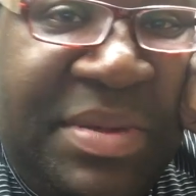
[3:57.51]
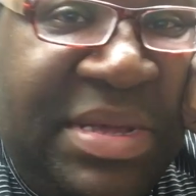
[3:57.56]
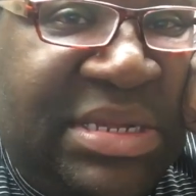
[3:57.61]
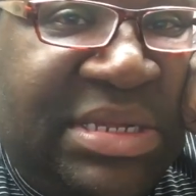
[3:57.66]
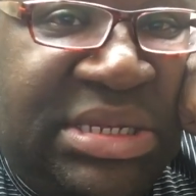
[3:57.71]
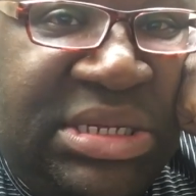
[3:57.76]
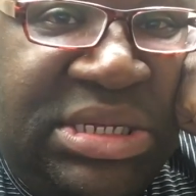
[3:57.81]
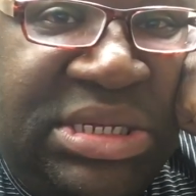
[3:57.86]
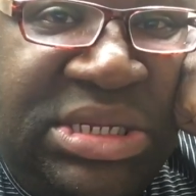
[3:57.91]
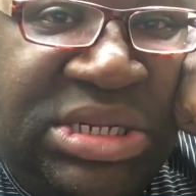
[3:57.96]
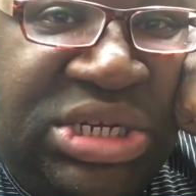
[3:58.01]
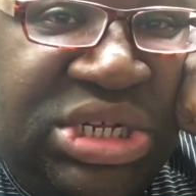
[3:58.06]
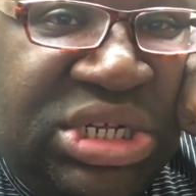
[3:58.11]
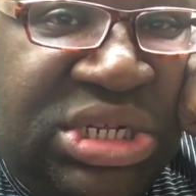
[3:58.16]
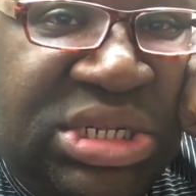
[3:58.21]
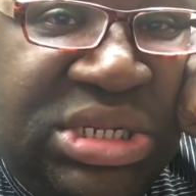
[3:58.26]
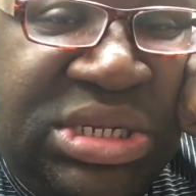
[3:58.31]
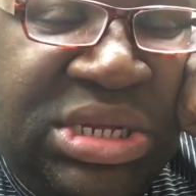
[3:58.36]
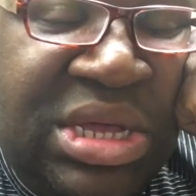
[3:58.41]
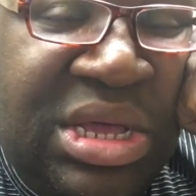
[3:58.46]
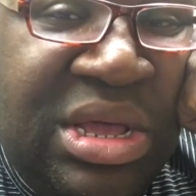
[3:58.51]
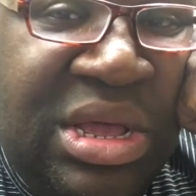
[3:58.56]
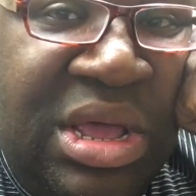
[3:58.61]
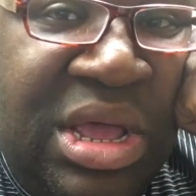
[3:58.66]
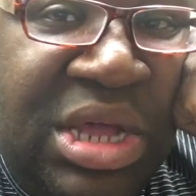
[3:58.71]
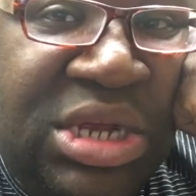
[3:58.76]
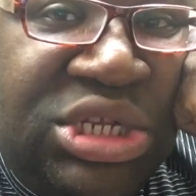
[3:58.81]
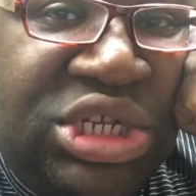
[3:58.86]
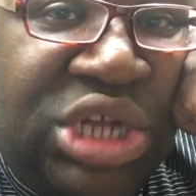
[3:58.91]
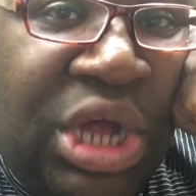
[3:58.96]
pieces just
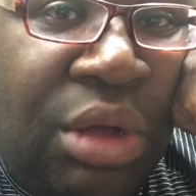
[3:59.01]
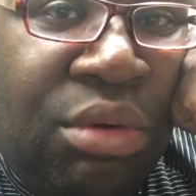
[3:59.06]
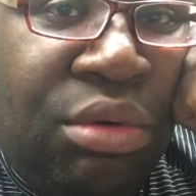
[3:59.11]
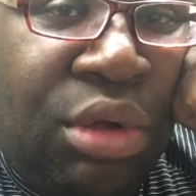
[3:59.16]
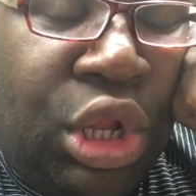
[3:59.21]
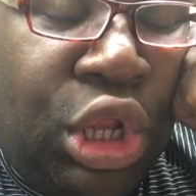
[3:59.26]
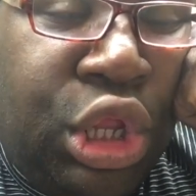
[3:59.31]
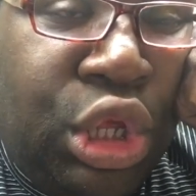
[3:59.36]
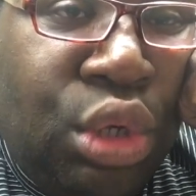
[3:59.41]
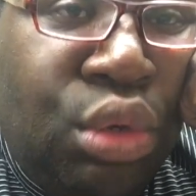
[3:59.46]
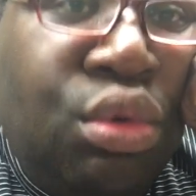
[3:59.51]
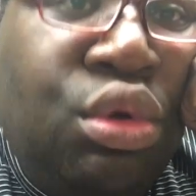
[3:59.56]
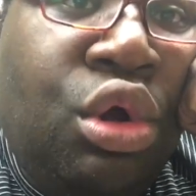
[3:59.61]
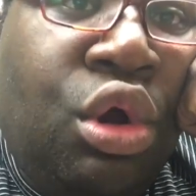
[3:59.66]
don't glue